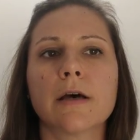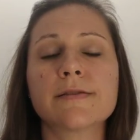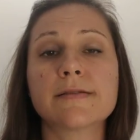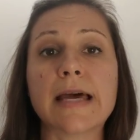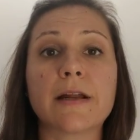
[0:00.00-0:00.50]
a
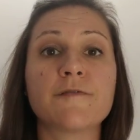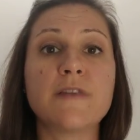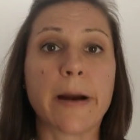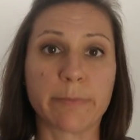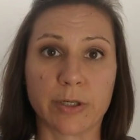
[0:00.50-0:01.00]
set of
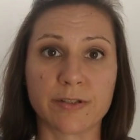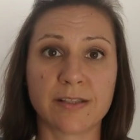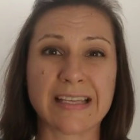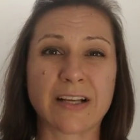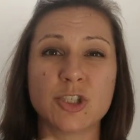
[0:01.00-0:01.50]
numbers.
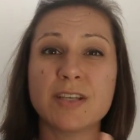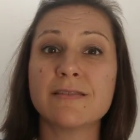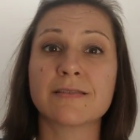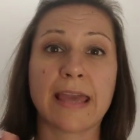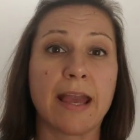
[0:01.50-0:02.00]
It's actually a
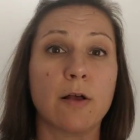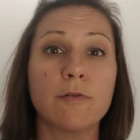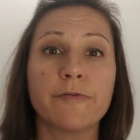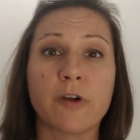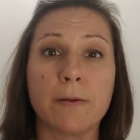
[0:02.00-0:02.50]

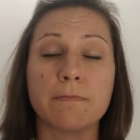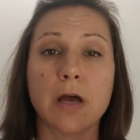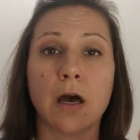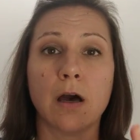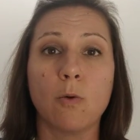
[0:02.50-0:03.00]
scale from
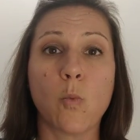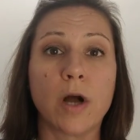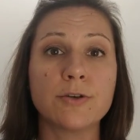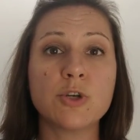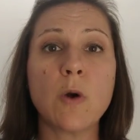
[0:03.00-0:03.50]

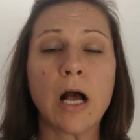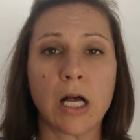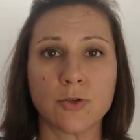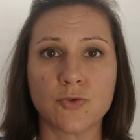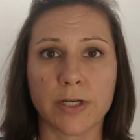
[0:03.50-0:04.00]
1 to
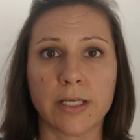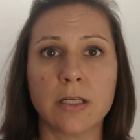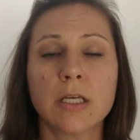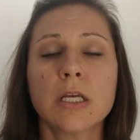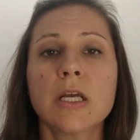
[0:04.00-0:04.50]

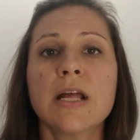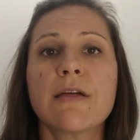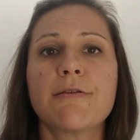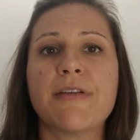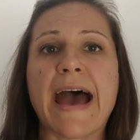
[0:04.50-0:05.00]
100
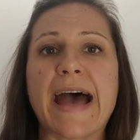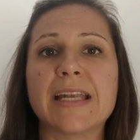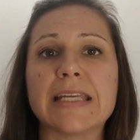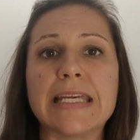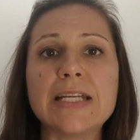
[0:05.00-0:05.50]

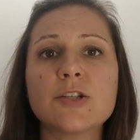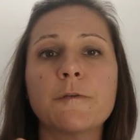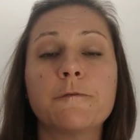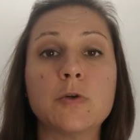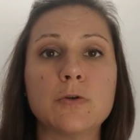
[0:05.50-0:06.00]
that each
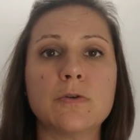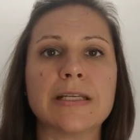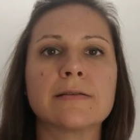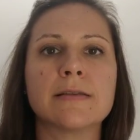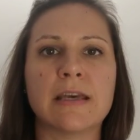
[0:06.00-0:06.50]

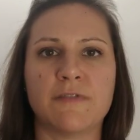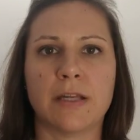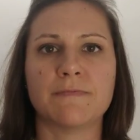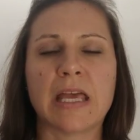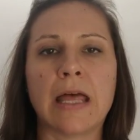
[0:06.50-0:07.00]
food is
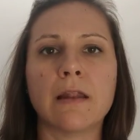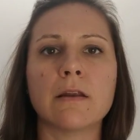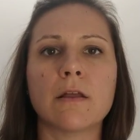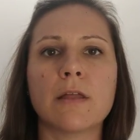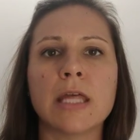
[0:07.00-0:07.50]
given,
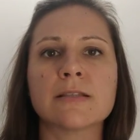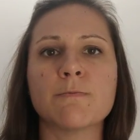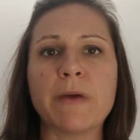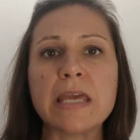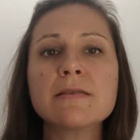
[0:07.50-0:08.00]
and it's
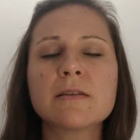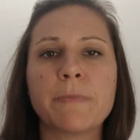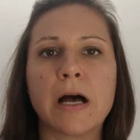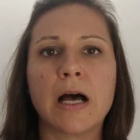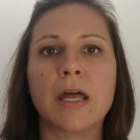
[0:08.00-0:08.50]
based
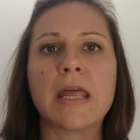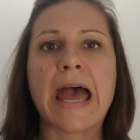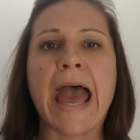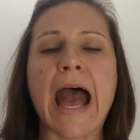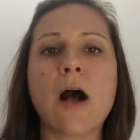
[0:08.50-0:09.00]
upon
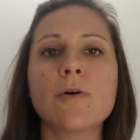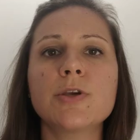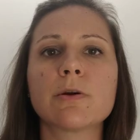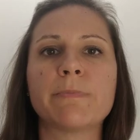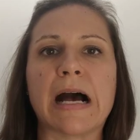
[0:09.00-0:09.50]
how
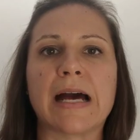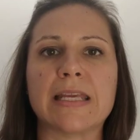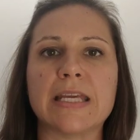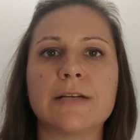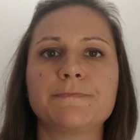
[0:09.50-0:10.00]
your
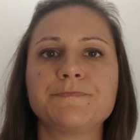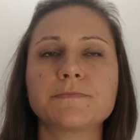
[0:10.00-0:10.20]
body